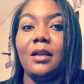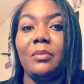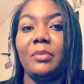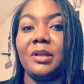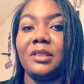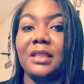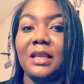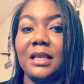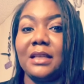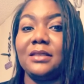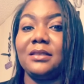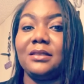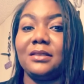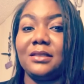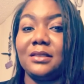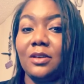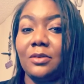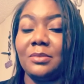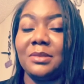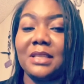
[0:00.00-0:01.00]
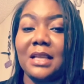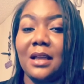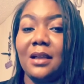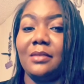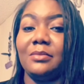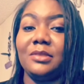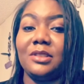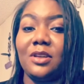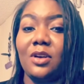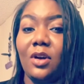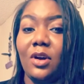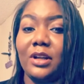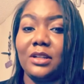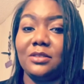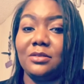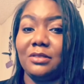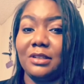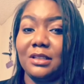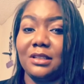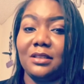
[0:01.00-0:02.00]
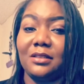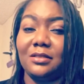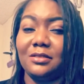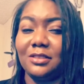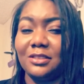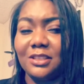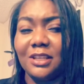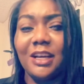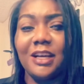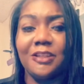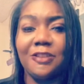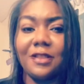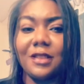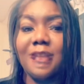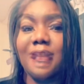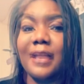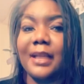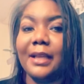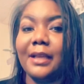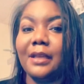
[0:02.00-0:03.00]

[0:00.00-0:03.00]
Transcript: but that's sometimes hard to understand.